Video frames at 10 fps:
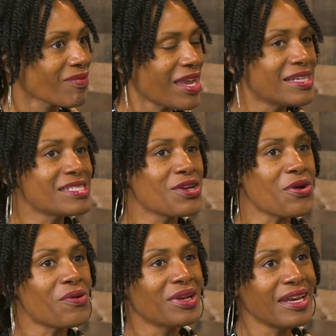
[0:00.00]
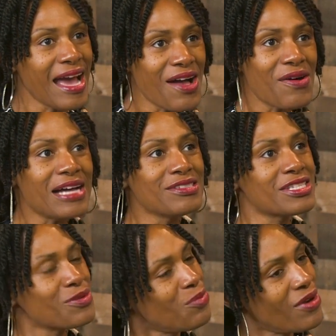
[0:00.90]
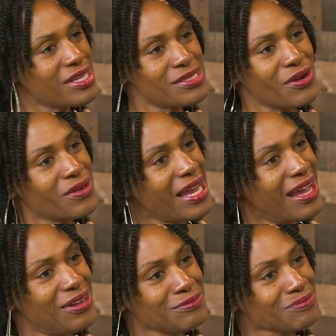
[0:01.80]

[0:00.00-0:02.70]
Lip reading: And so now I just embrace her now.